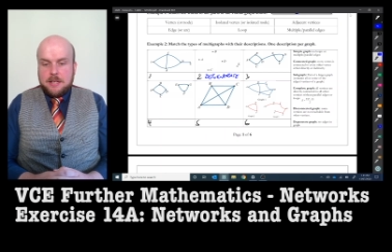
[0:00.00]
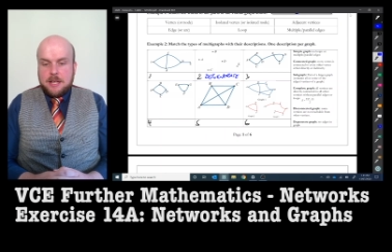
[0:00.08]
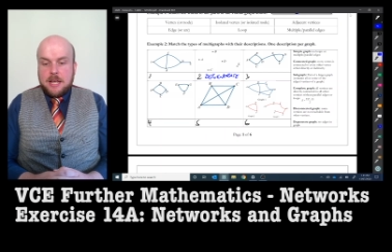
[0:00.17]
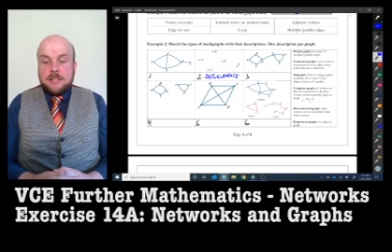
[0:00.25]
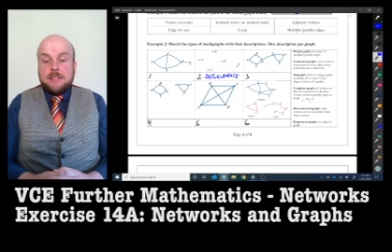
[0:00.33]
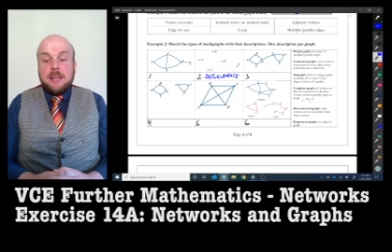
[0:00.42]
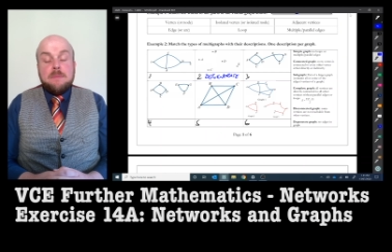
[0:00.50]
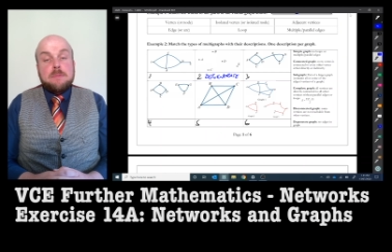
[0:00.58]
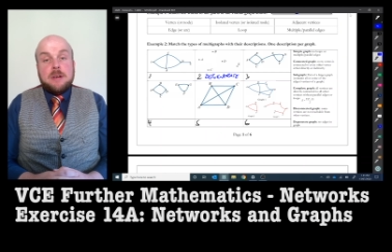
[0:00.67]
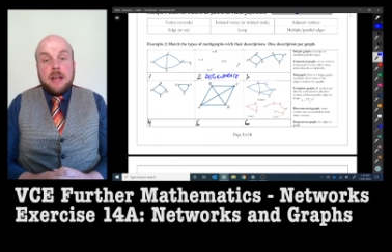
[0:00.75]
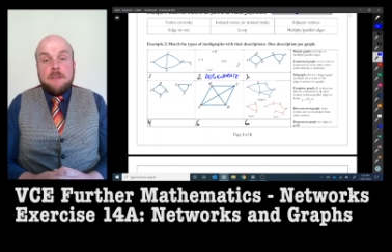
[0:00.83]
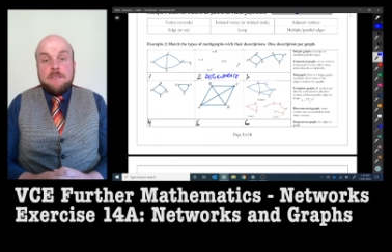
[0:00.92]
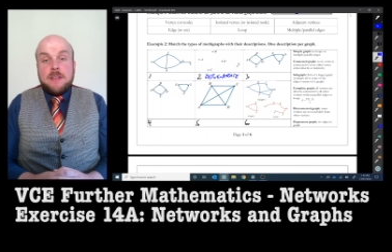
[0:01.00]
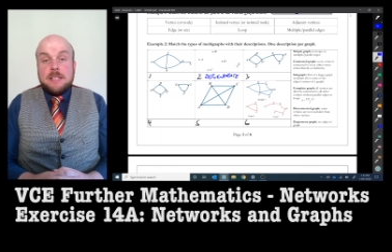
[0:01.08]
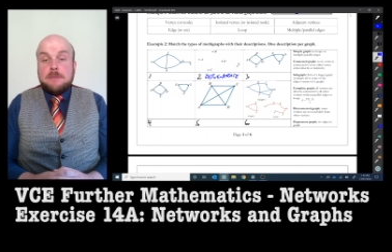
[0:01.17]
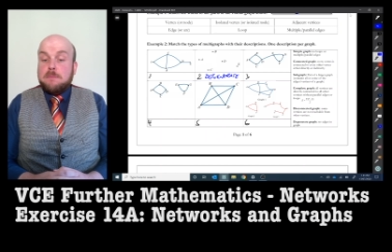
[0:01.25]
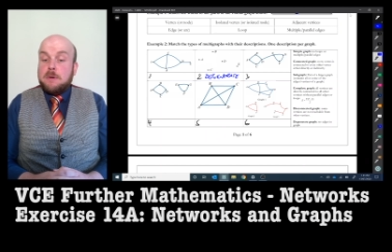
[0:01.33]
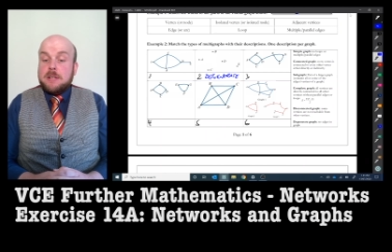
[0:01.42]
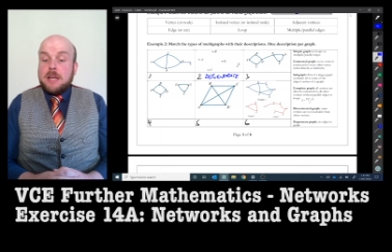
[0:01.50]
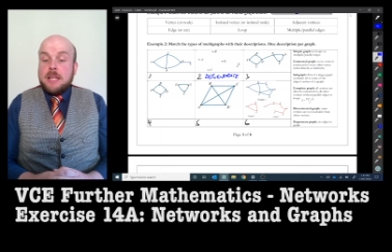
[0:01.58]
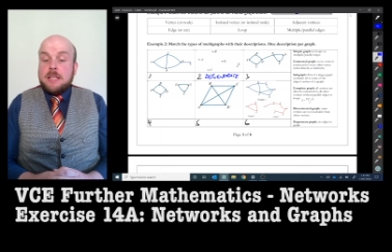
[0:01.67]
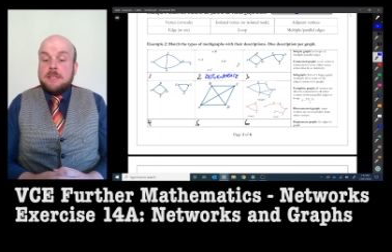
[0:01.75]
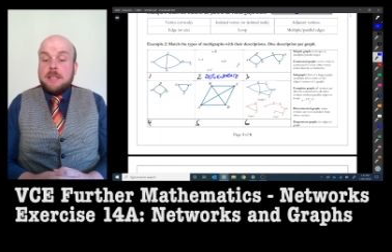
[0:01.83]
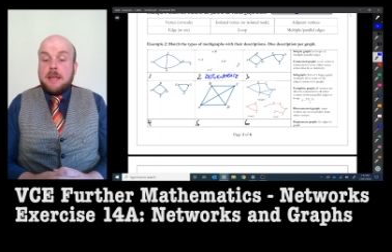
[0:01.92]
A subgraph is what
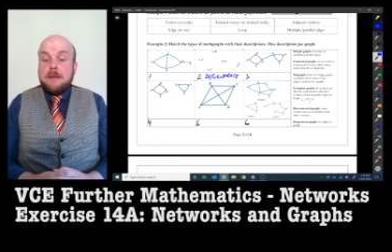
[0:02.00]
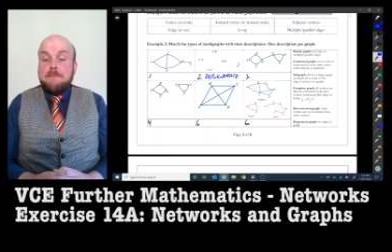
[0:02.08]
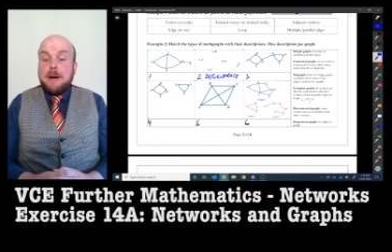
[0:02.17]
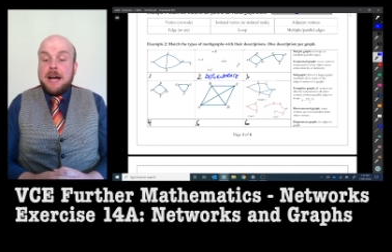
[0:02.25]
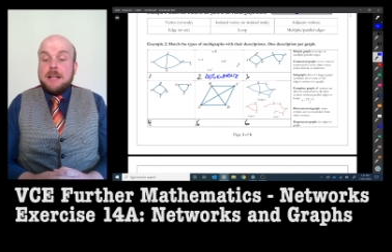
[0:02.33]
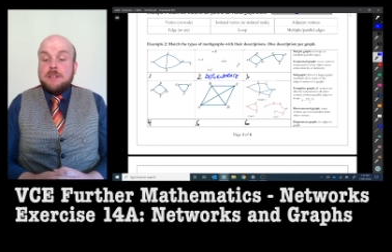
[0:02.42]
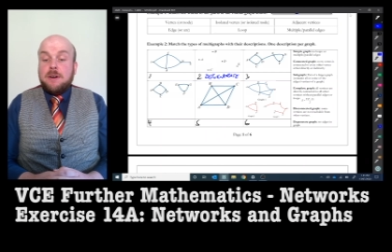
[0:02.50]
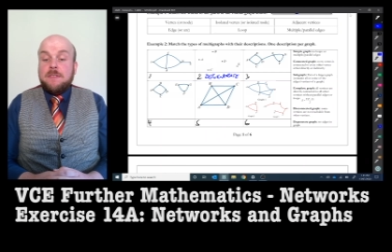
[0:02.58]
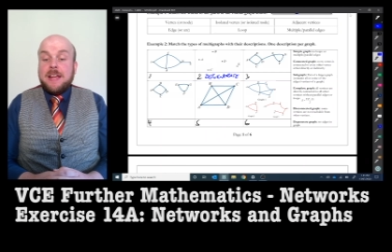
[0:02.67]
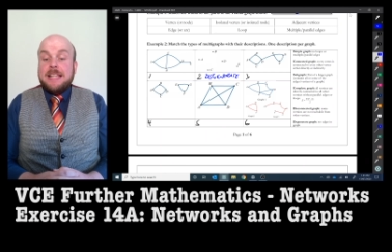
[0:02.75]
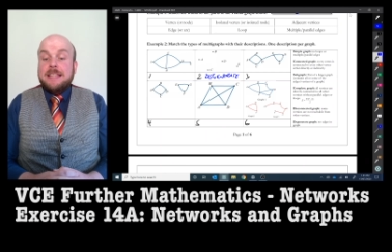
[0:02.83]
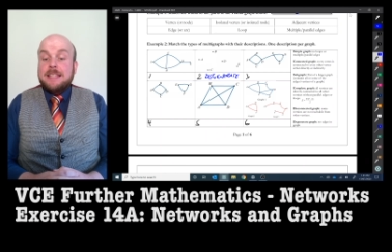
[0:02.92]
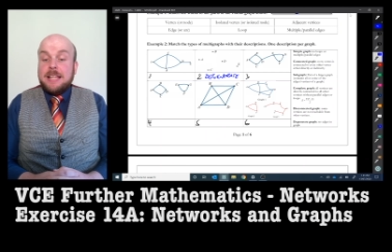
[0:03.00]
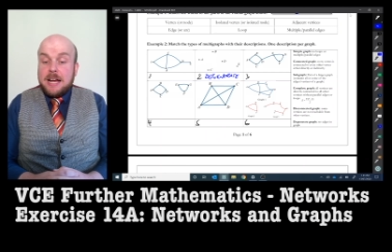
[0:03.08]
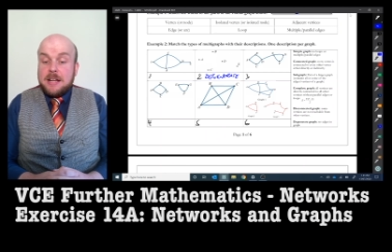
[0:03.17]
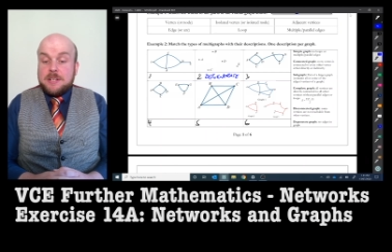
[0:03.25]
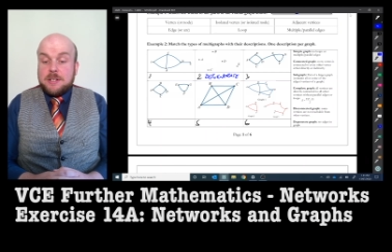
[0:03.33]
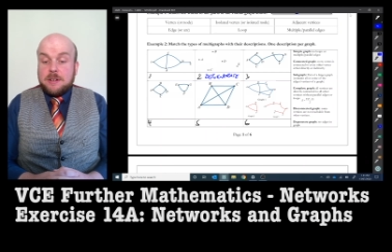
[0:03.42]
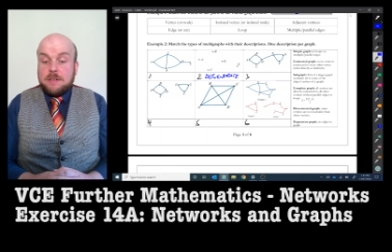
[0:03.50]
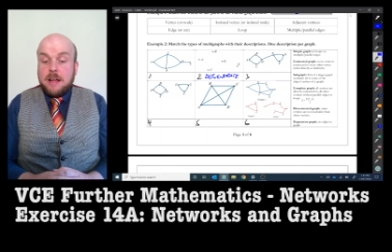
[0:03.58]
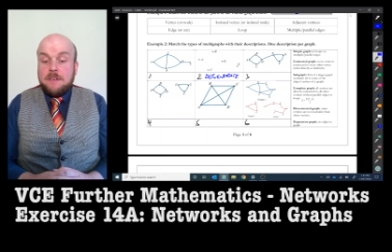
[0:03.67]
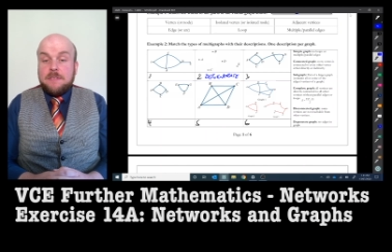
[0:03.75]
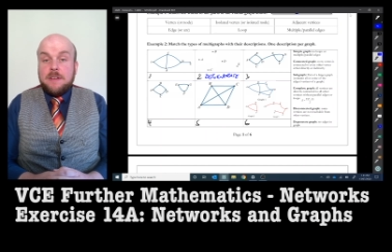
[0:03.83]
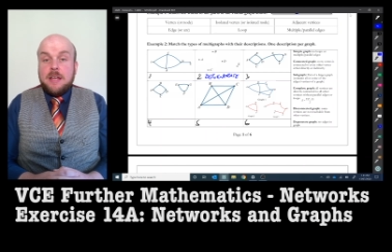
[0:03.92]
is a part of a larger
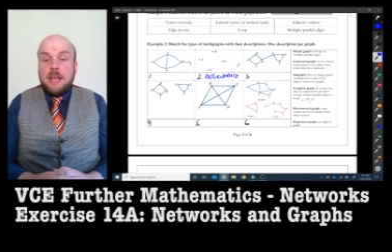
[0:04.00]
graph